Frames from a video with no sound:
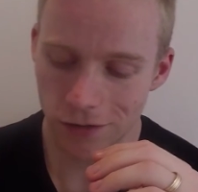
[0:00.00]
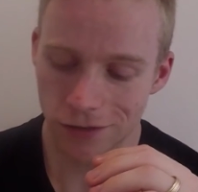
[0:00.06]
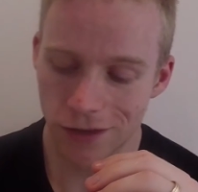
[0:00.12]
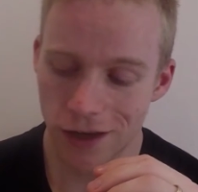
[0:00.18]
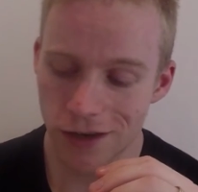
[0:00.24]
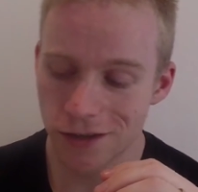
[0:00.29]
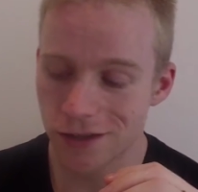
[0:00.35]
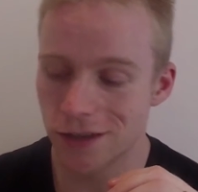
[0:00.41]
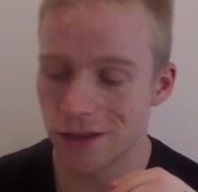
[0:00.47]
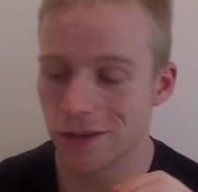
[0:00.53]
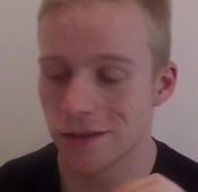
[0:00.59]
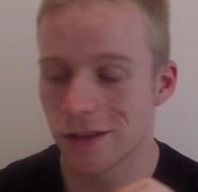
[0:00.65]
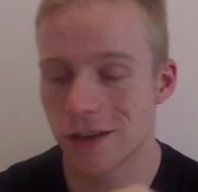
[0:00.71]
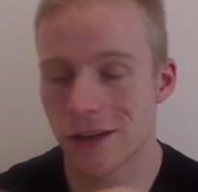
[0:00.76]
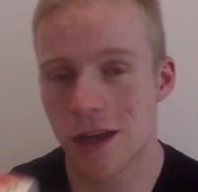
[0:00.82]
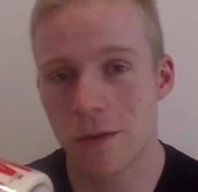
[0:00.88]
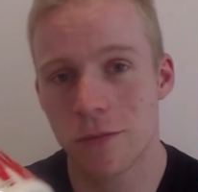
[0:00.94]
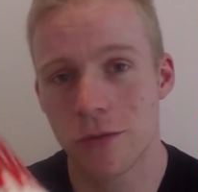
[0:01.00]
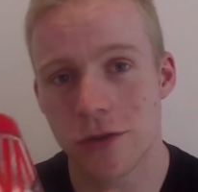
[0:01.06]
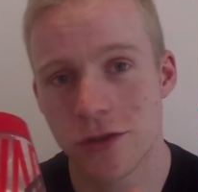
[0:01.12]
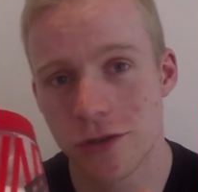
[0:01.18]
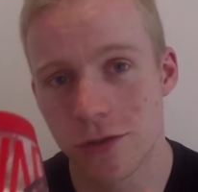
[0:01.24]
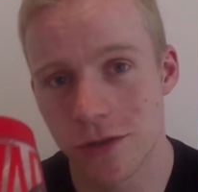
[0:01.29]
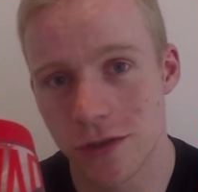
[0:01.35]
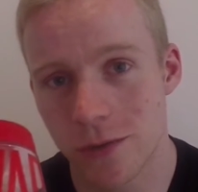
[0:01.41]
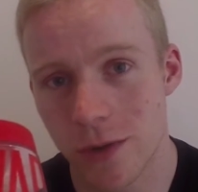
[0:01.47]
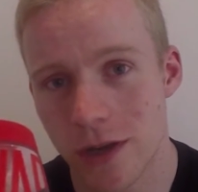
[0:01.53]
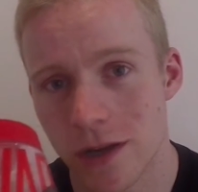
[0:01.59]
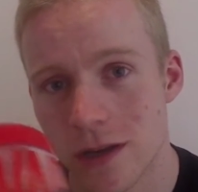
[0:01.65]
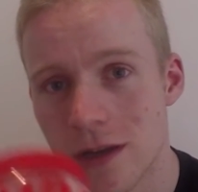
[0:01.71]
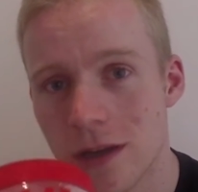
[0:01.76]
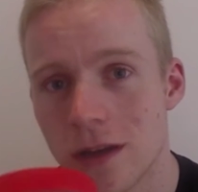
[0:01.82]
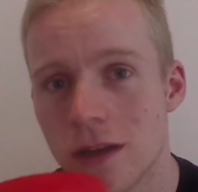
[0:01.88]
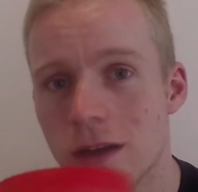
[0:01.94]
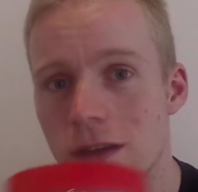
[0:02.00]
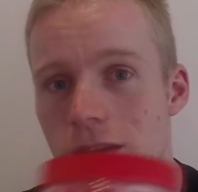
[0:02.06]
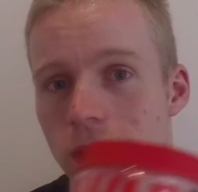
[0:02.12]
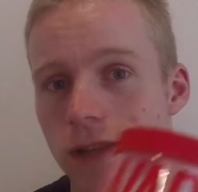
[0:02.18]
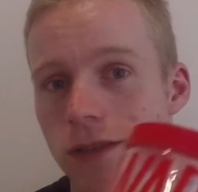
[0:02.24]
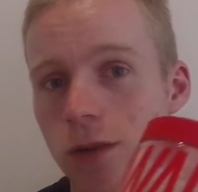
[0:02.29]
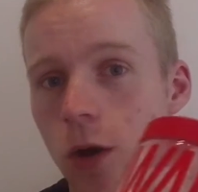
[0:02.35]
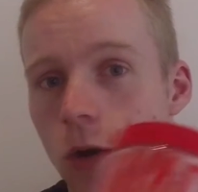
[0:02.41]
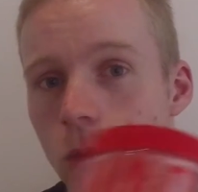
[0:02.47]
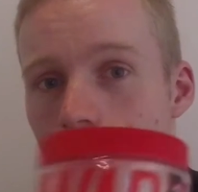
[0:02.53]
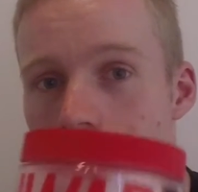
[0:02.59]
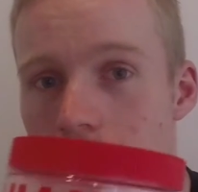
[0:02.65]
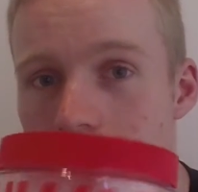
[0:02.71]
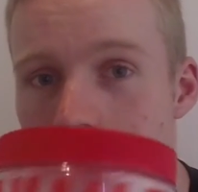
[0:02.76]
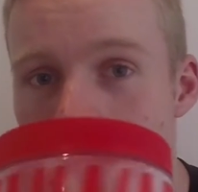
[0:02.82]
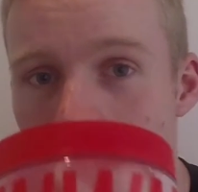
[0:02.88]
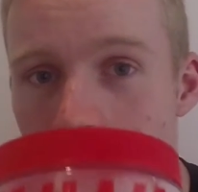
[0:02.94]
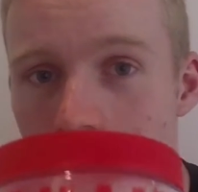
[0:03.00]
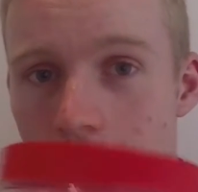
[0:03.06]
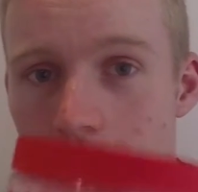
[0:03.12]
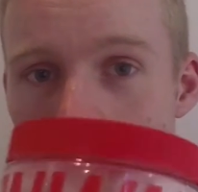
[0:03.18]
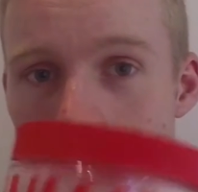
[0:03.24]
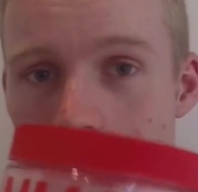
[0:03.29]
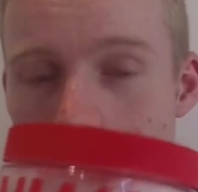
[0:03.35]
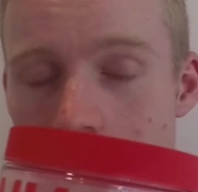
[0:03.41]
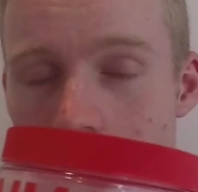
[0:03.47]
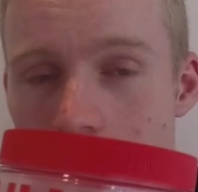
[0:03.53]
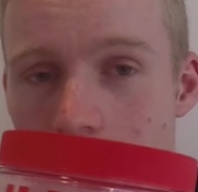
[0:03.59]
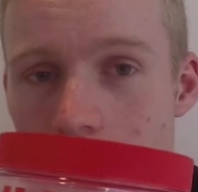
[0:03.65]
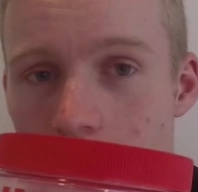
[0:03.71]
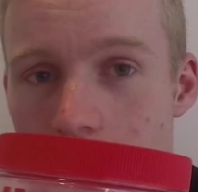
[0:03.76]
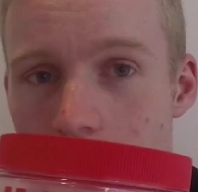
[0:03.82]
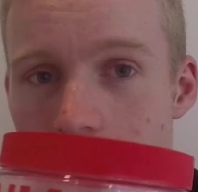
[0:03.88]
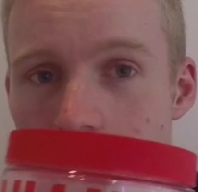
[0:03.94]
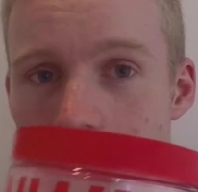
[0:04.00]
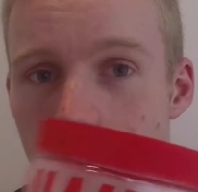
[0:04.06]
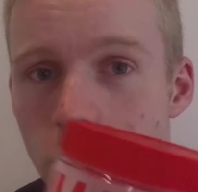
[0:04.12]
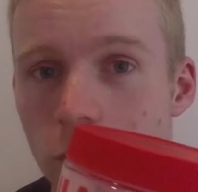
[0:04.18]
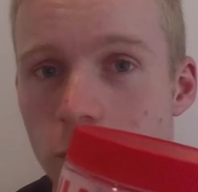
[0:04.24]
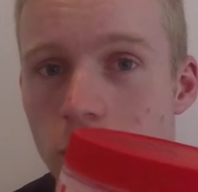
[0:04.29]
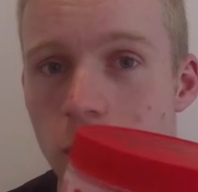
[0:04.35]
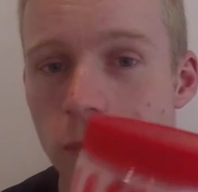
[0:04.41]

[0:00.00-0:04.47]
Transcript: That is it. I'm going to keep it pretty short and sweet. That's Onward from whatever your work may